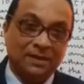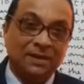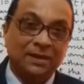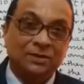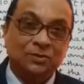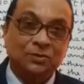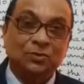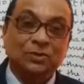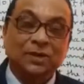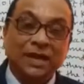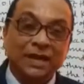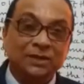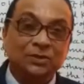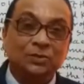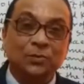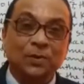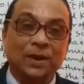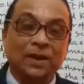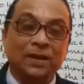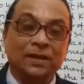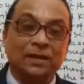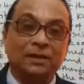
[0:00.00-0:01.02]
So that's
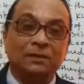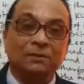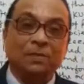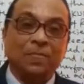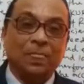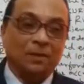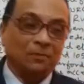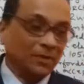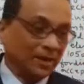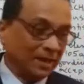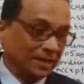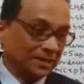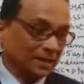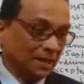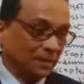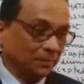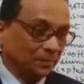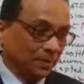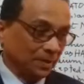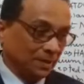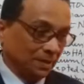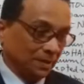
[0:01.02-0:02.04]
why, for
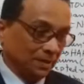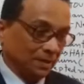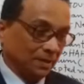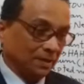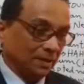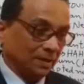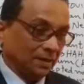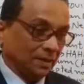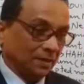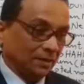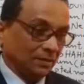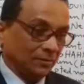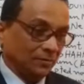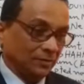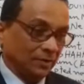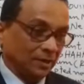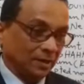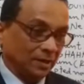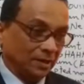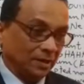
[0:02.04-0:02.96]
example, we,